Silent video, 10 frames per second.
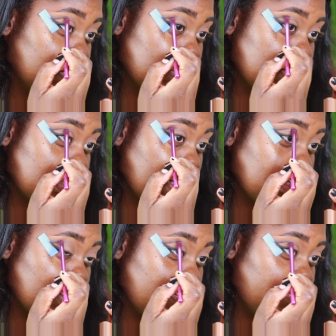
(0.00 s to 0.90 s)
Just
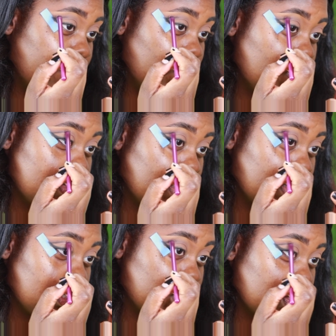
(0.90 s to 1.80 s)
kind of
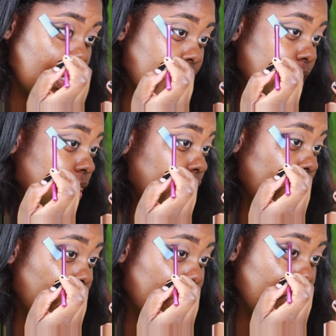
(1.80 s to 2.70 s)
diffusing the shade a
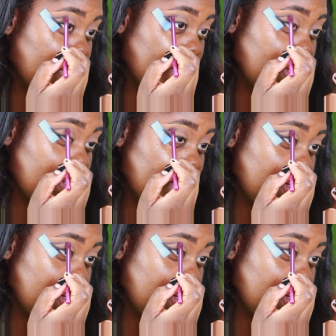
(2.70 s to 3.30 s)
little bit.